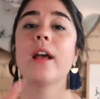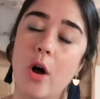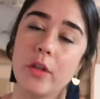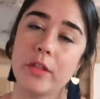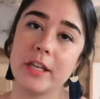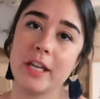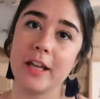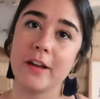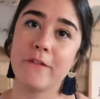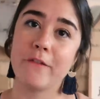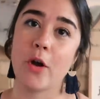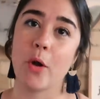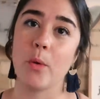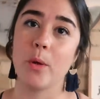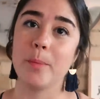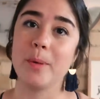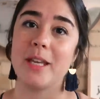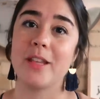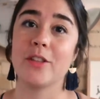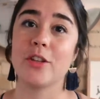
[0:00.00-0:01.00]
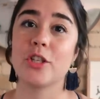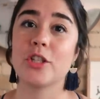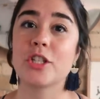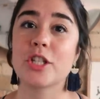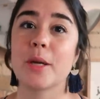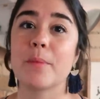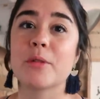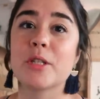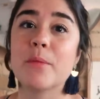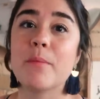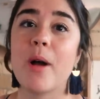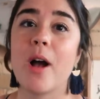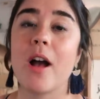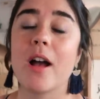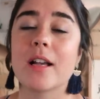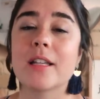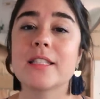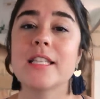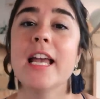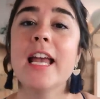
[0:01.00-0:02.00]
All the info will be in the description
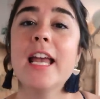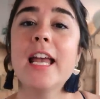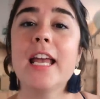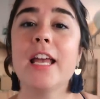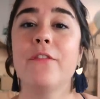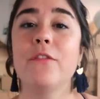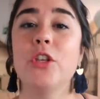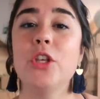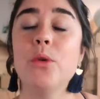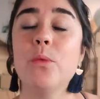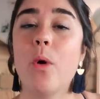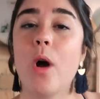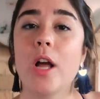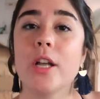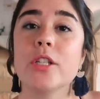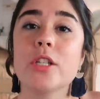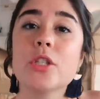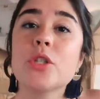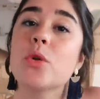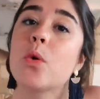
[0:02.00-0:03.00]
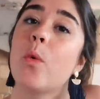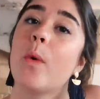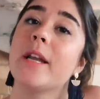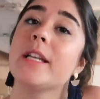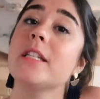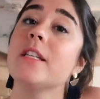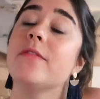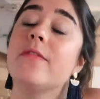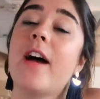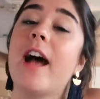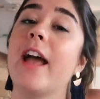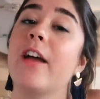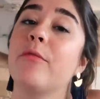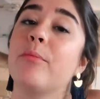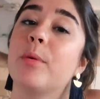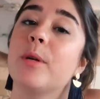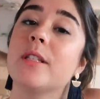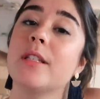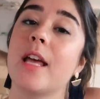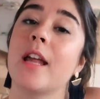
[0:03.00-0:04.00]
box if you want twenty-five
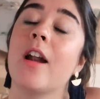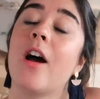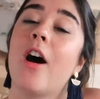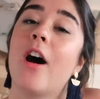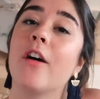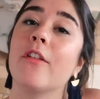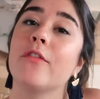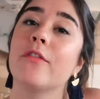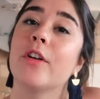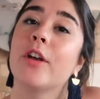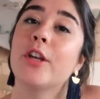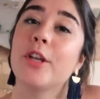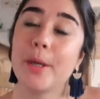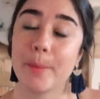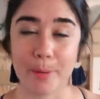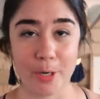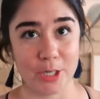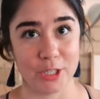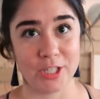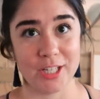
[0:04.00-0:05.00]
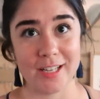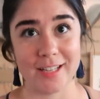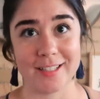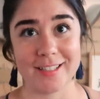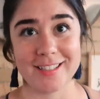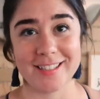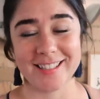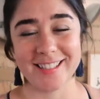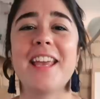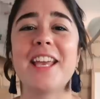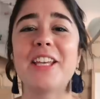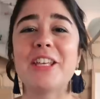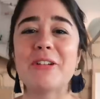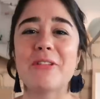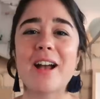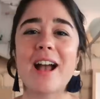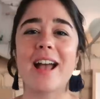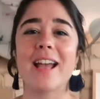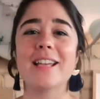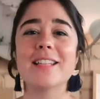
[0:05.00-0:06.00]
percent off your purchase. Thank you
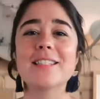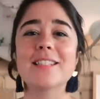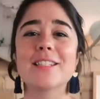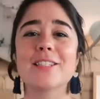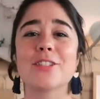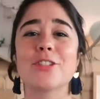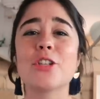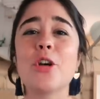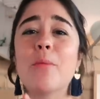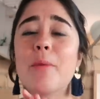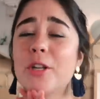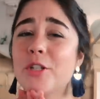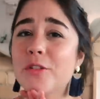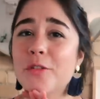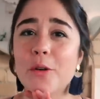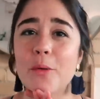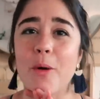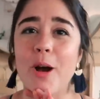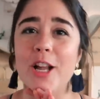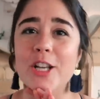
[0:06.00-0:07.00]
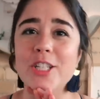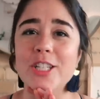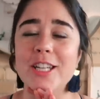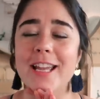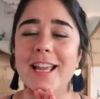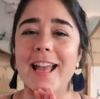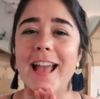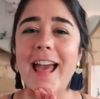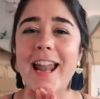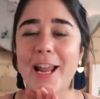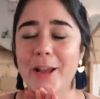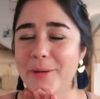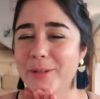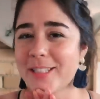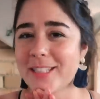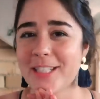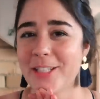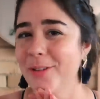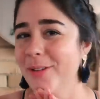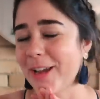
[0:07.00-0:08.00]
guys so much for watching and I
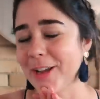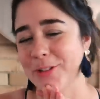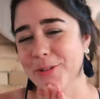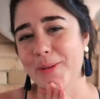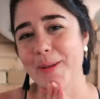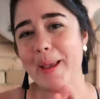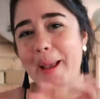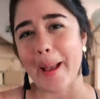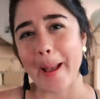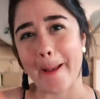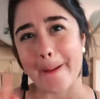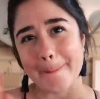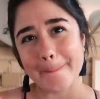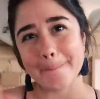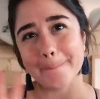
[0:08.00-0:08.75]
will see you next week.